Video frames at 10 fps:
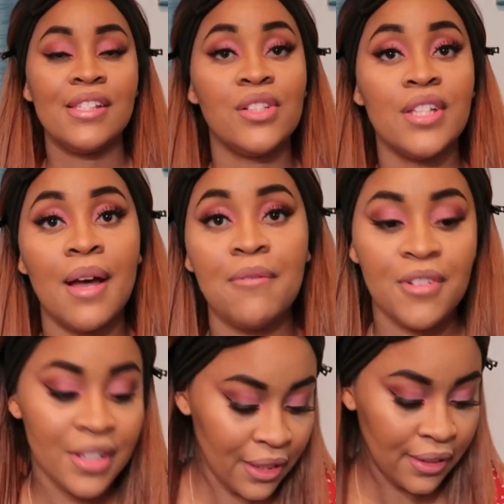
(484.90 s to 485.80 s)
so time
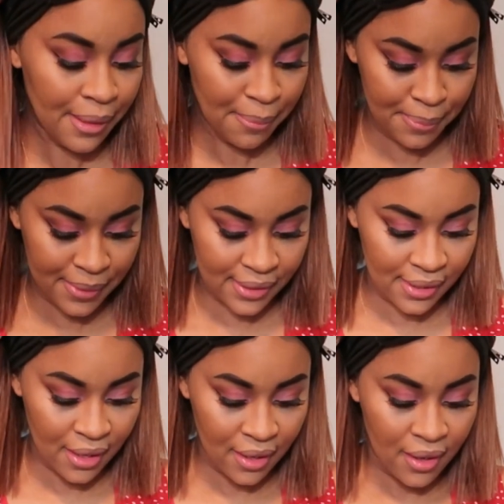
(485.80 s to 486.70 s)
for the lips.
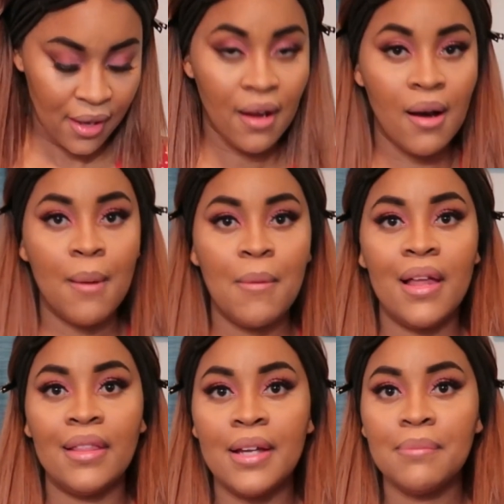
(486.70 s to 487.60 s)

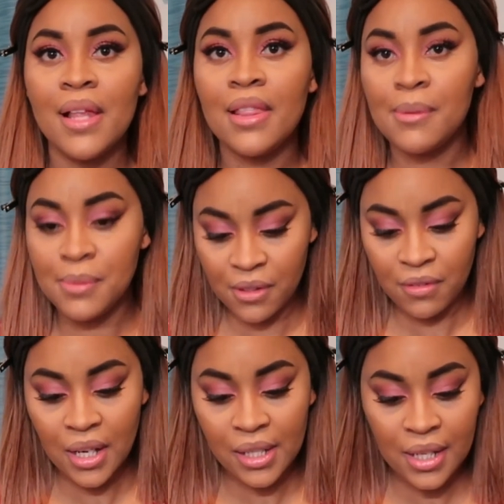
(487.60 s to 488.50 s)
I lined my lips
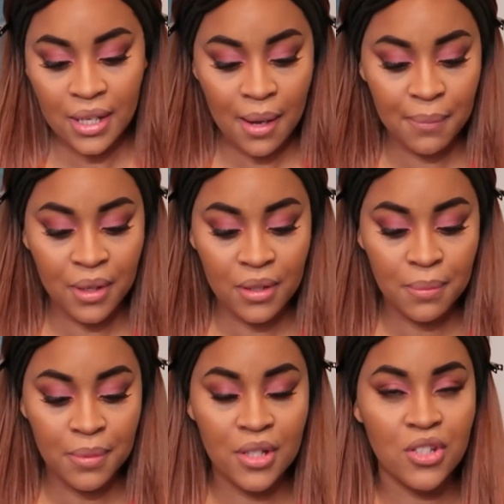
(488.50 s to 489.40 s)
already. I'm gonna
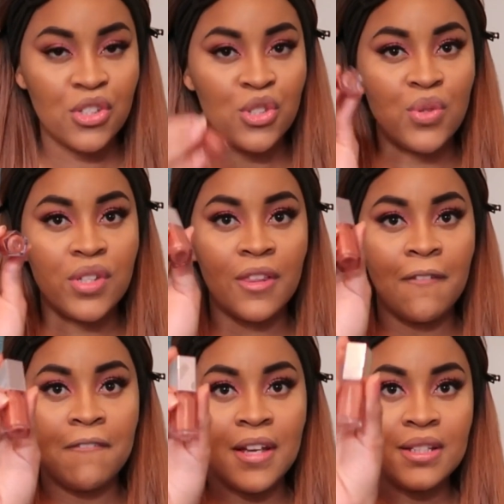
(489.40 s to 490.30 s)
be just using the
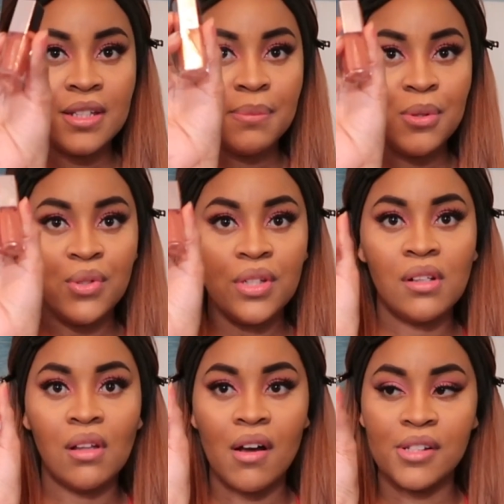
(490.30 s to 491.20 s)
Fenty Beauty
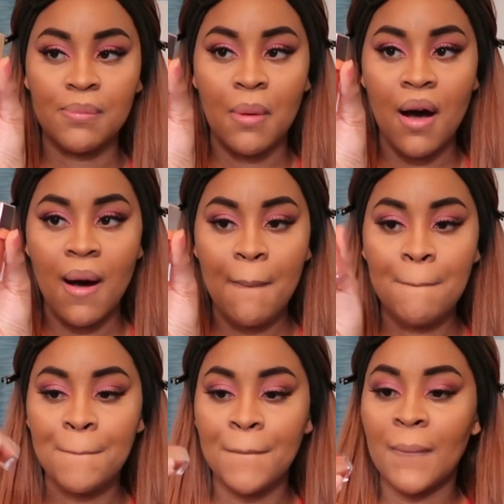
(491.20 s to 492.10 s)
Gloss
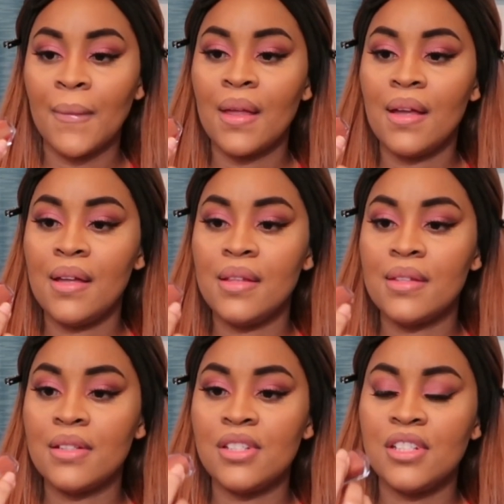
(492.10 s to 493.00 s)
Bomb in
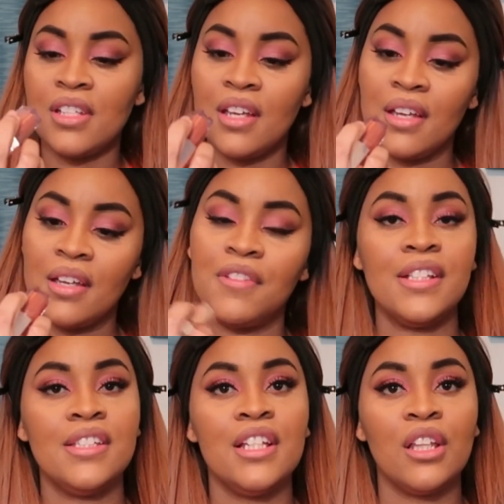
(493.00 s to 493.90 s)
the shade
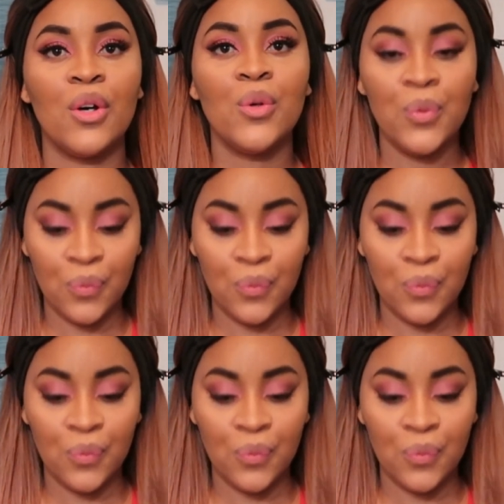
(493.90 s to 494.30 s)
Fenty Glow.